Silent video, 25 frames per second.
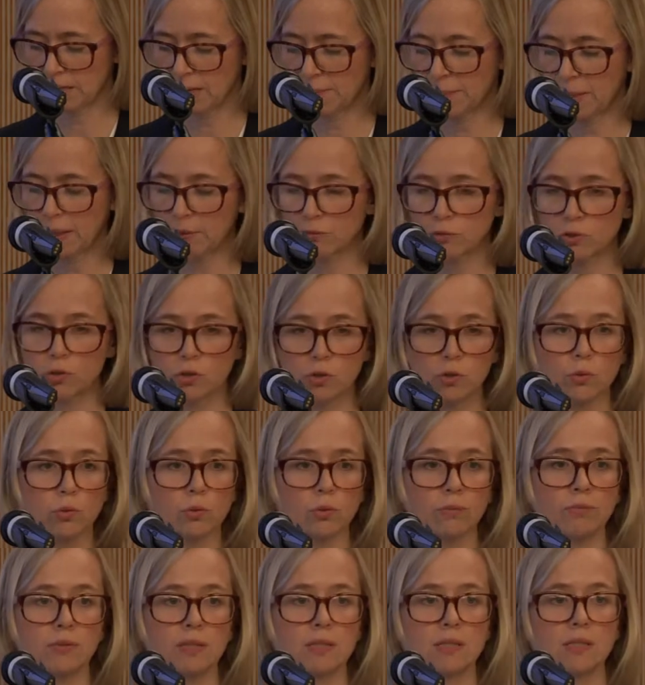about 2
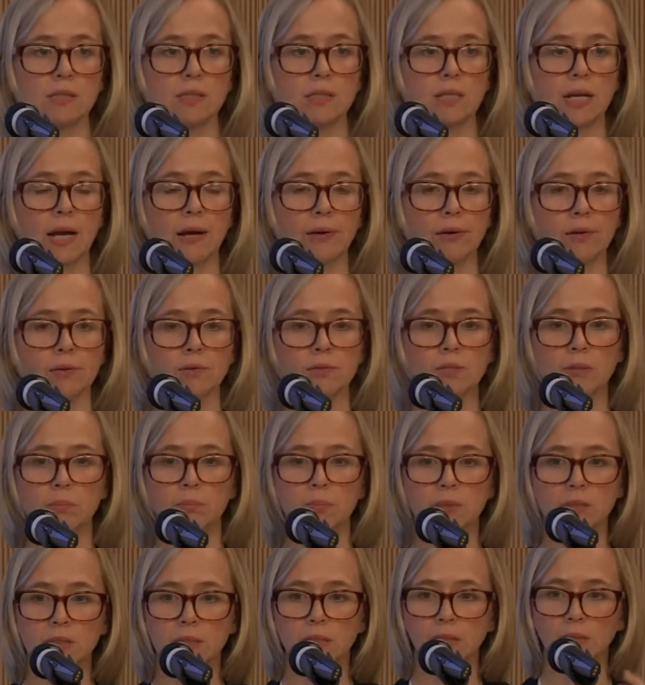of these scenarios in
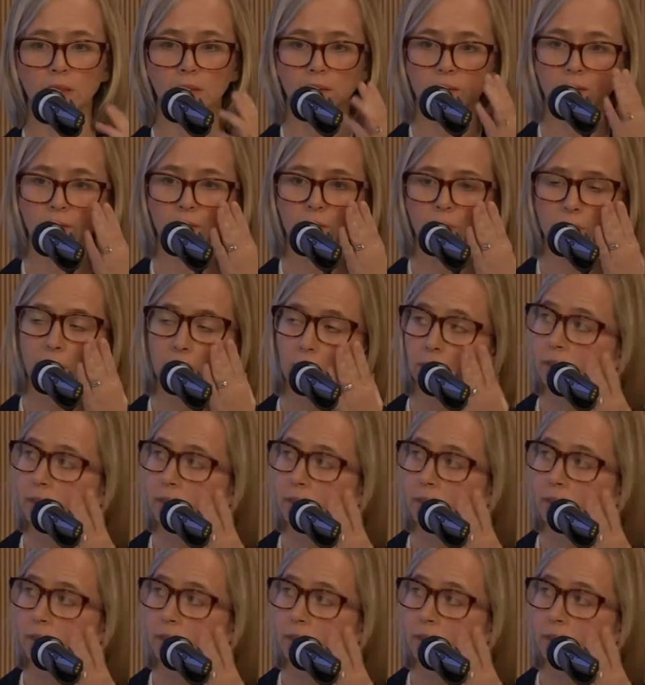particular.